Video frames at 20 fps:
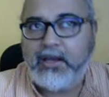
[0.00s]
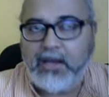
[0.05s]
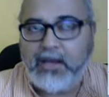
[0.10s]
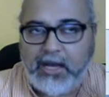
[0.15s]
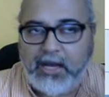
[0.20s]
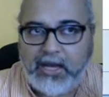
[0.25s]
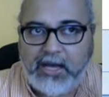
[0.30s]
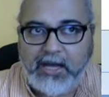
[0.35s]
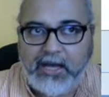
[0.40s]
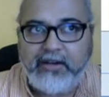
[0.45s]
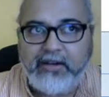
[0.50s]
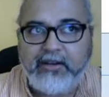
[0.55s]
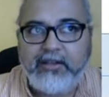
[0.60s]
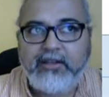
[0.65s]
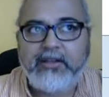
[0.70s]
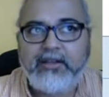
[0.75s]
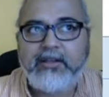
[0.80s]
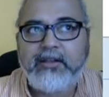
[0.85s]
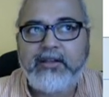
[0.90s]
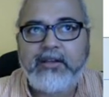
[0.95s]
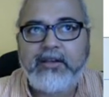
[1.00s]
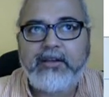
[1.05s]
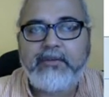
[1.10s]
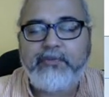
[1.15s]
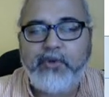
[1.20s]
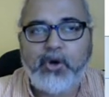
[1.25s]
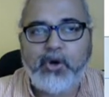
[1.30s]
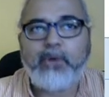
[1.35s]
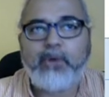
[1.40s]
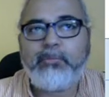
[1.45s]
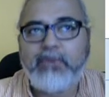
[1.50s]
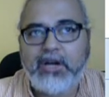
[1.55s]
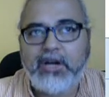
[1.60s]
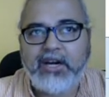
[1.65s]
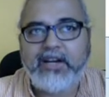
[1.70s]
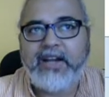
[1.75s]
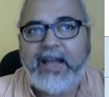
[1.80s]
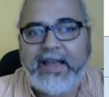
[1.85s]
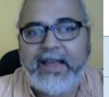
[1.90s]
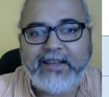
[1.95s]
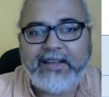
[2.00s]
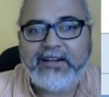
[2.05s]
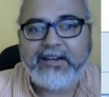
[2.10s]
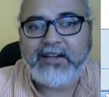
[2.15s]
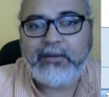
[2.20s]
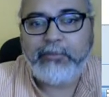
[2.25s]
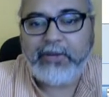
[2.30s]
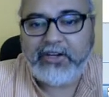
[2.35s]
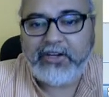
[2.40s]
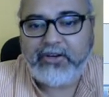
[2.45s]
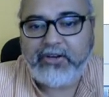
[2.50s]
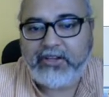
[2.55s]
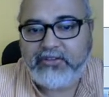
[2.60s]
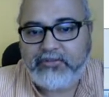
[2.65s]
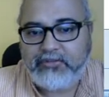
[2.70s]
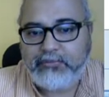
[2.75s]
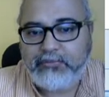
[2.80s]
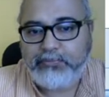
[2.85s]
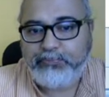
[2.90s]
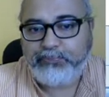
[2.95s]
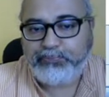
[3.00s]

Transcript: are form a diagonal matrix,